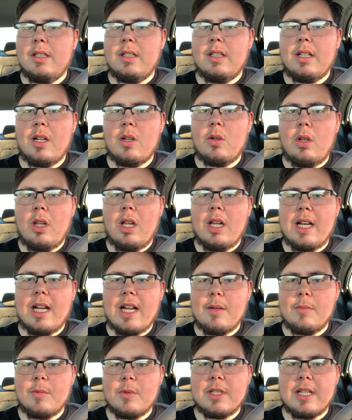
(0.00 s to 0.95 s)

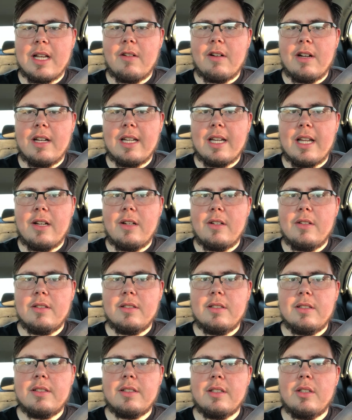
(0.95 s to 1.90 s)
animals out right now.
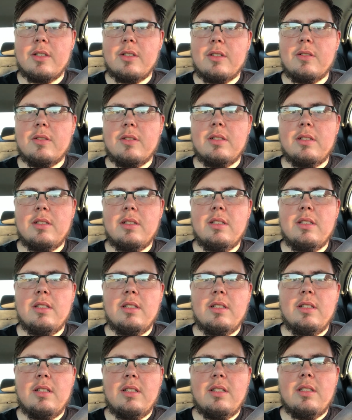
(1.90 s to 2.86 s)
So,
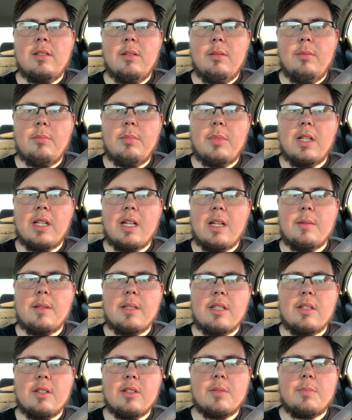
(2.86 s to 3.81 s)
but I
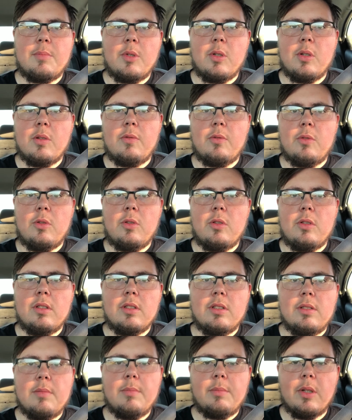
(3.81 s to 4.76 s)
mean, there's beautiful
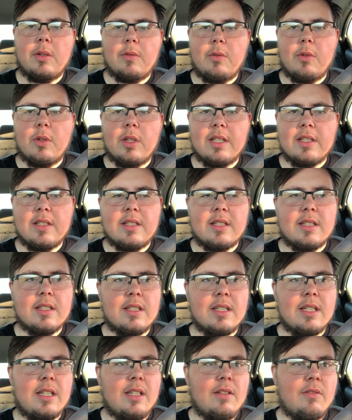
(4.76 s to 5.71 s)
things to
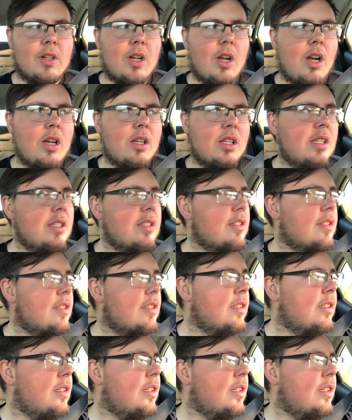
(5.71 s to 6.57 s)
see regardless.